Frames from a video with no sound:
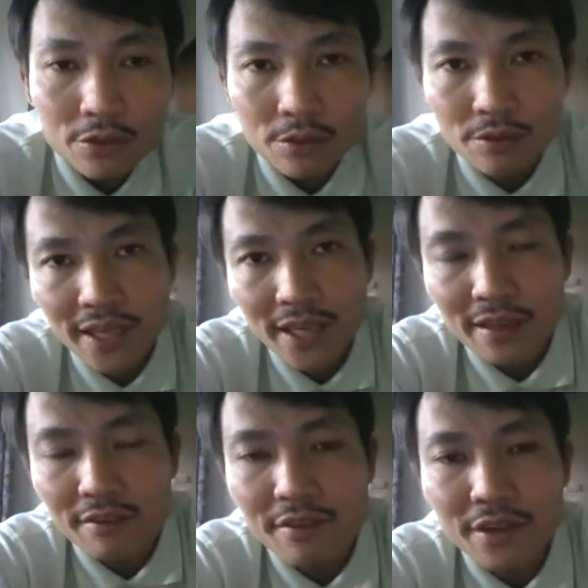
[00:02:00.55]
So right
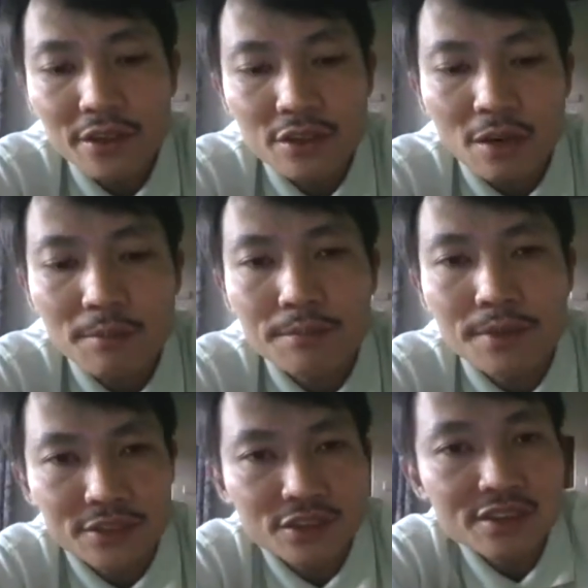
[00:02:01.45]
at the very top,
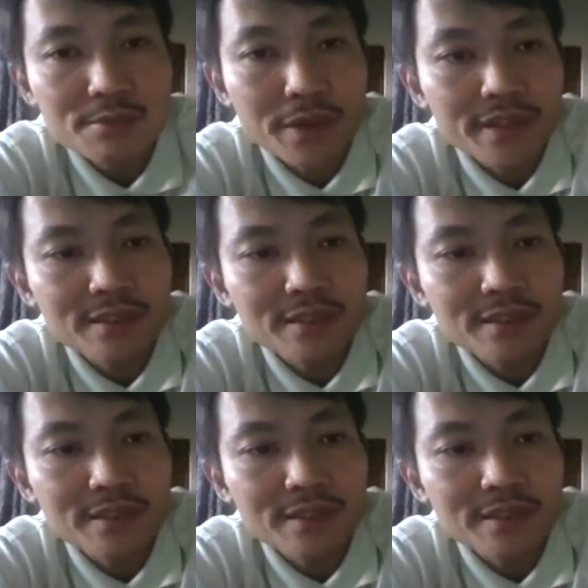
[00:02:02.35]
I just sprayed